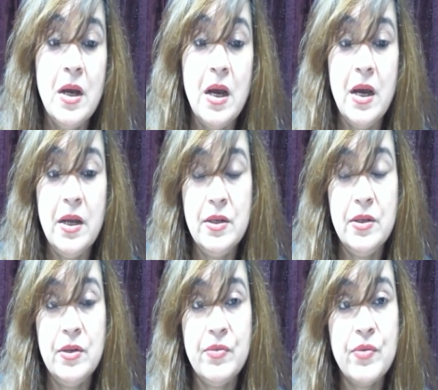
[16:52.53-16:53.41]

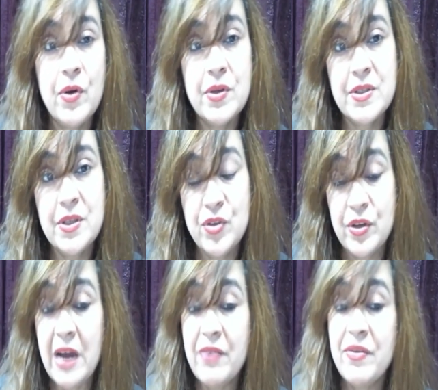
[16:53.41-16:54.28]
And of course the
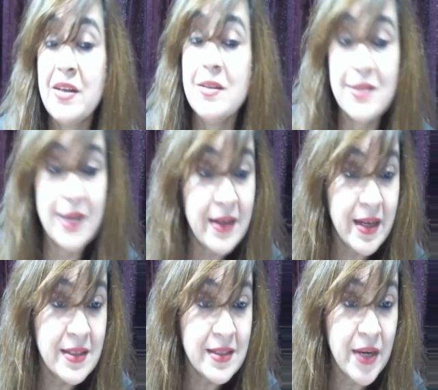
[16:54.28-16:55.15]
geographical
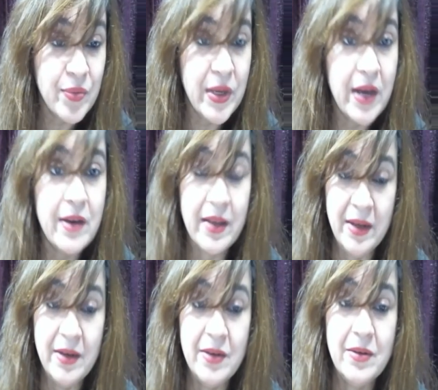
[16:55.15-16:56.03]
settings that we are
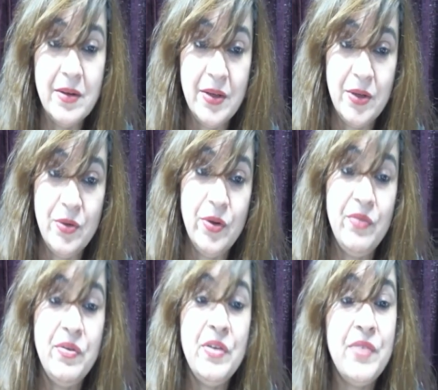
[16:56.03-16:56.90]
in,
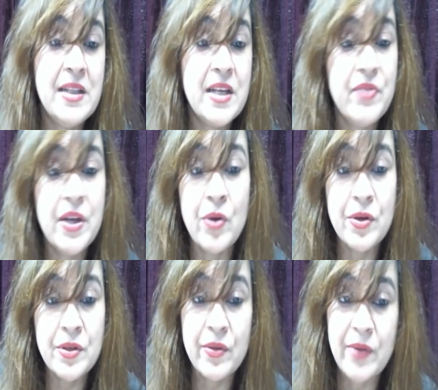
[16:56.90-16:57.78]
if we feel that we are
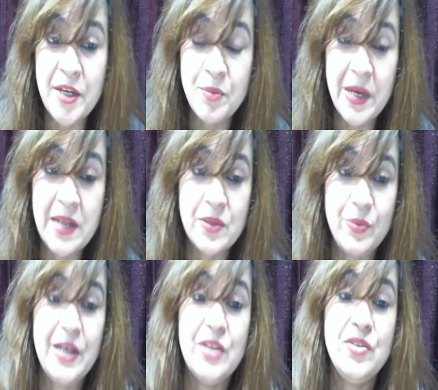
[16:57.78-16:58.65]
not in the right
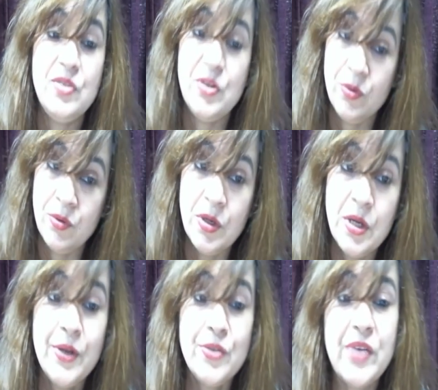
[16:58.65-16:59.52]
place, we can
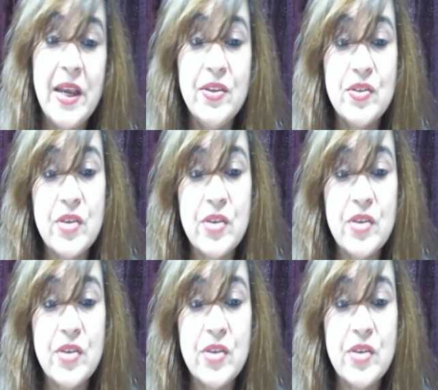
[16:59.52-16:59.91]
change